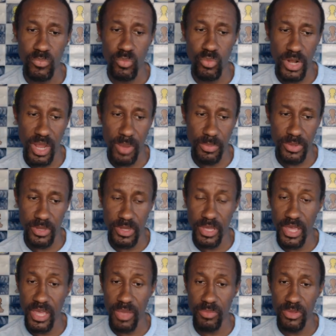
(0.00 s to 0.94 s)
what happened in the
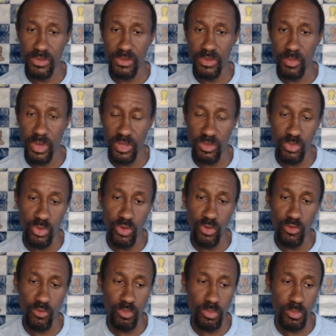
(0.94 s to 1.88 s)
game. This is the best
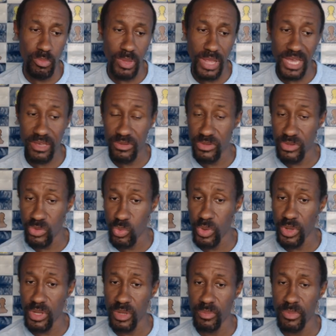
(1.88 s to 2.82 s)
move. Black is still
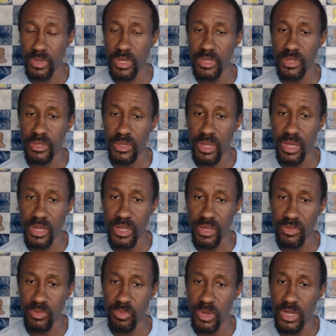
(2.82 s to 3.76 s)
winning, but not
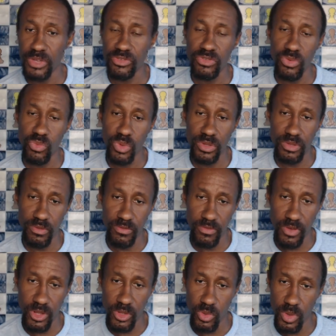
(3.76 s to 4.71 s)
as much. So what's the
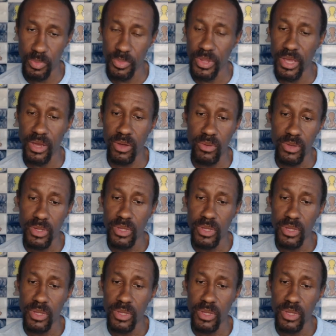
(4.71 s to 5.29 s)
follow-up now?